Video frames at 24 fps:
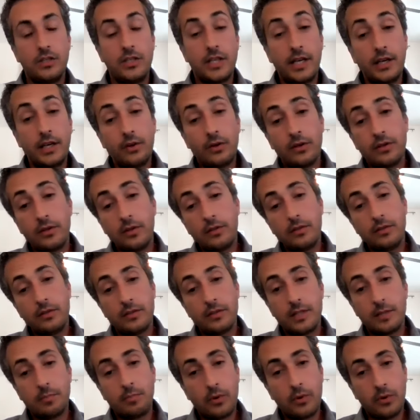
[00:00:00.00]
general
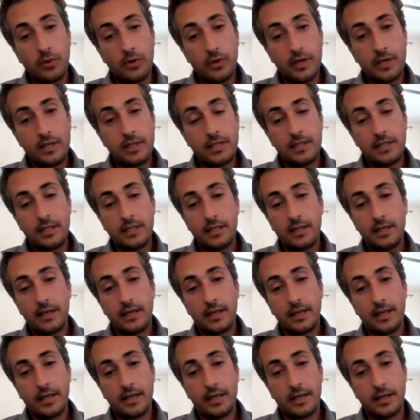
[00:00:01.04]
support
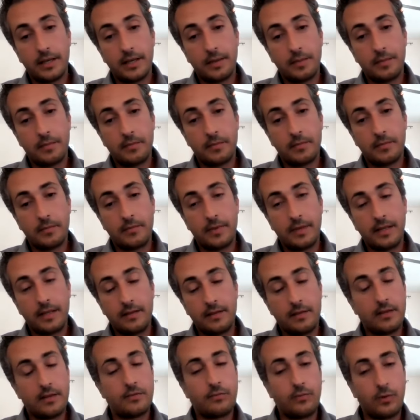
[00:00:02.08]
um,
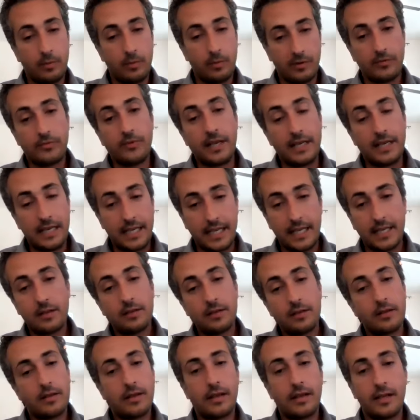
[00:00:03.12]
in the form of
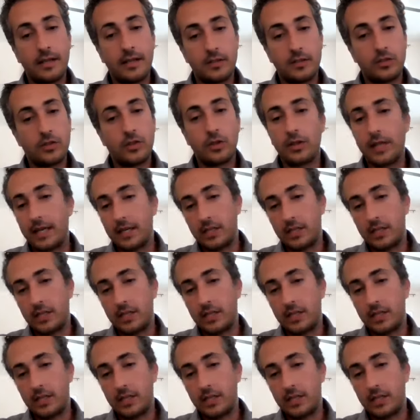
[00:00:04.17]
funding, uh, so